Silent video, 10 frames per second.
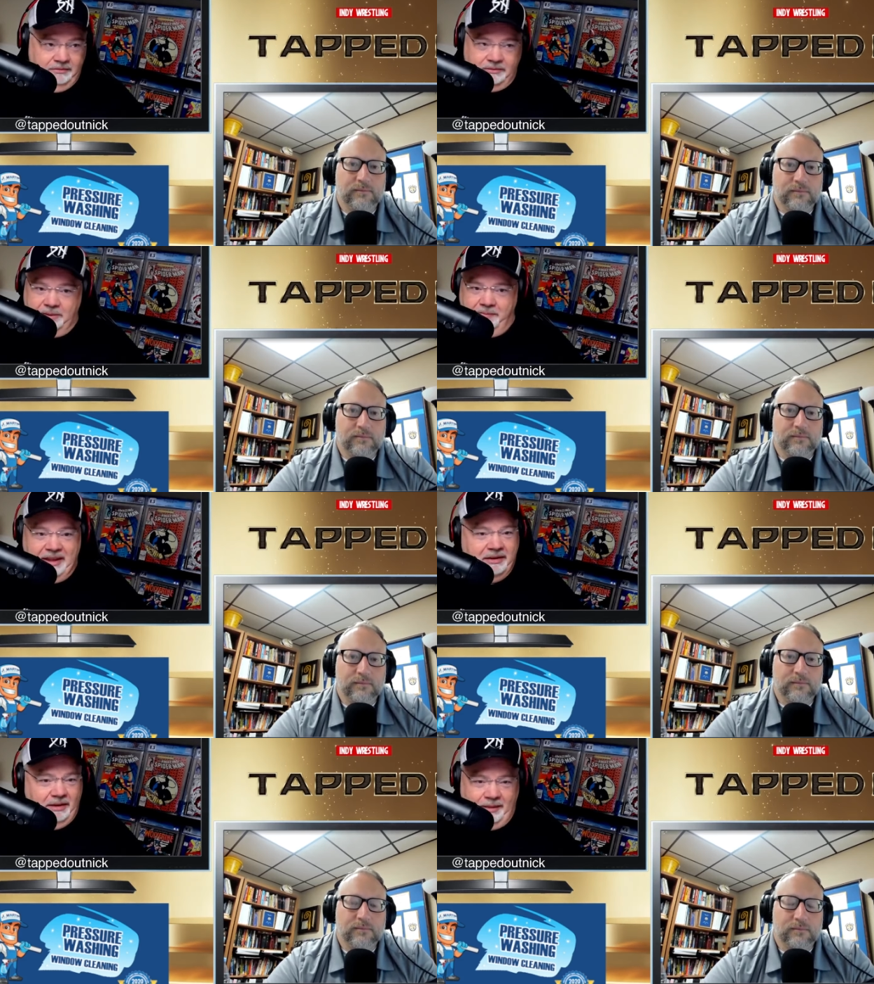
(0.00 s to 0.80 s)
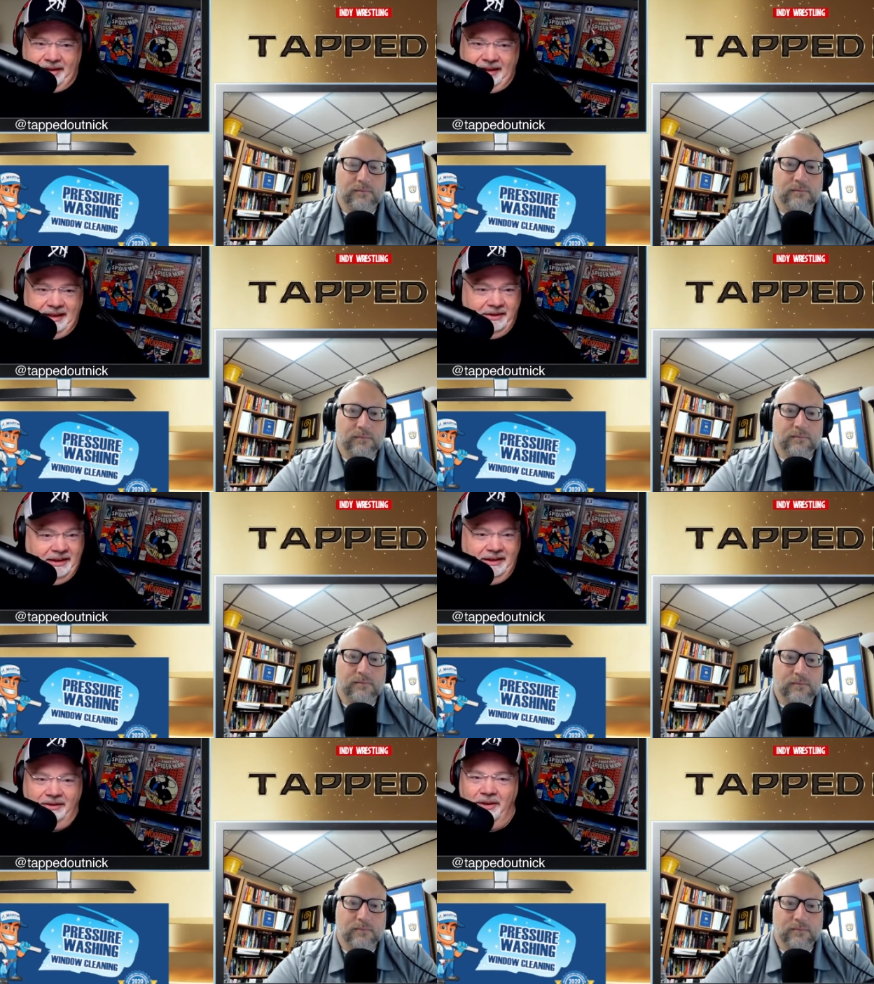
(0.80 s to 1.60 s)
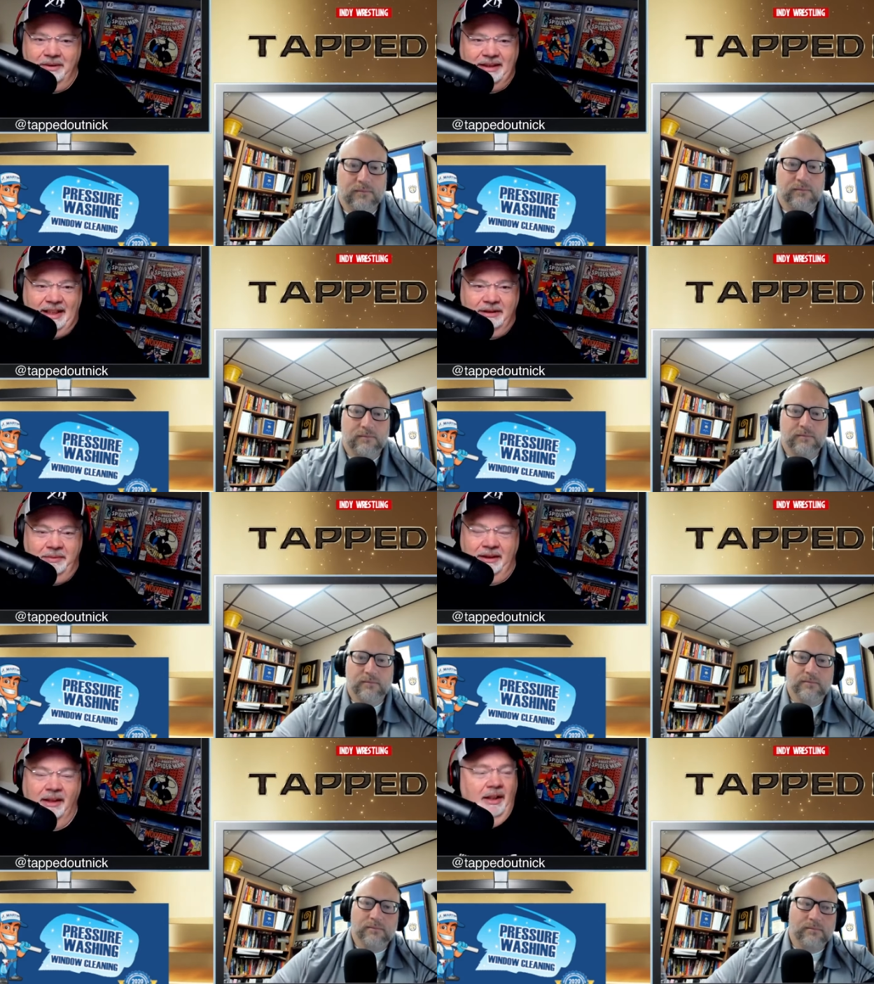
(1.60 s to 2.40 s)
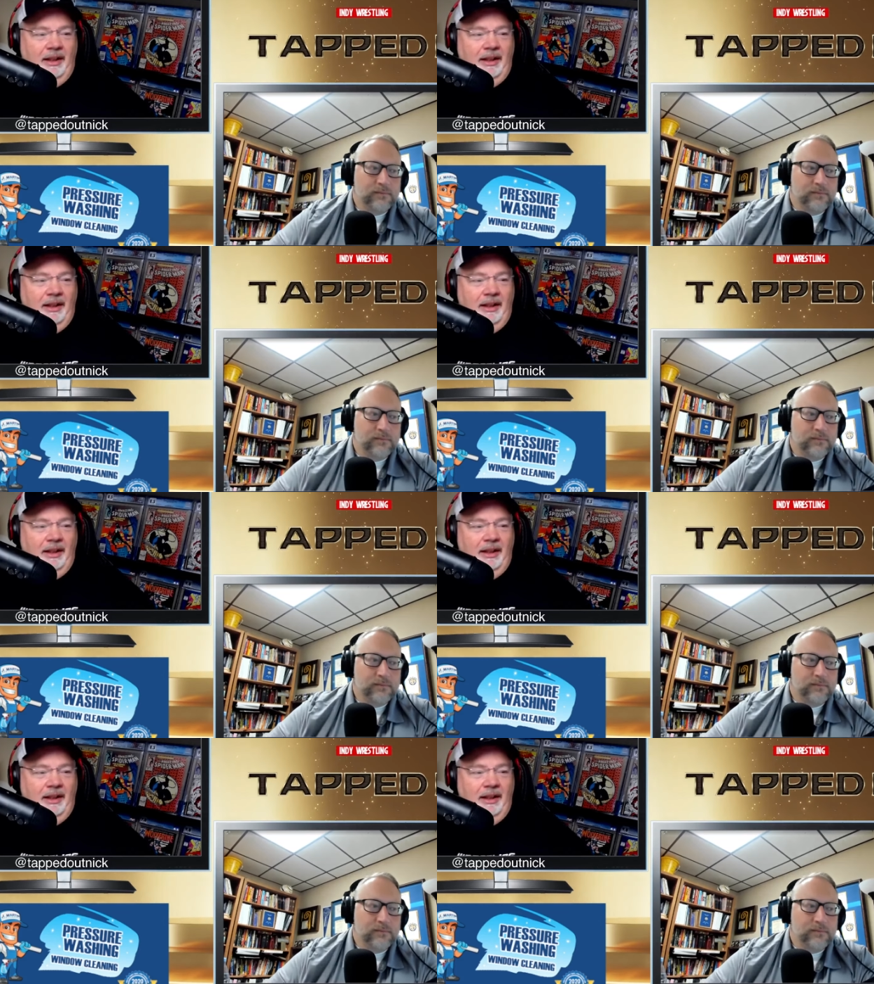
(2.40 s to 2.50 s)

Speaker 1: special about anarchy. There always has been.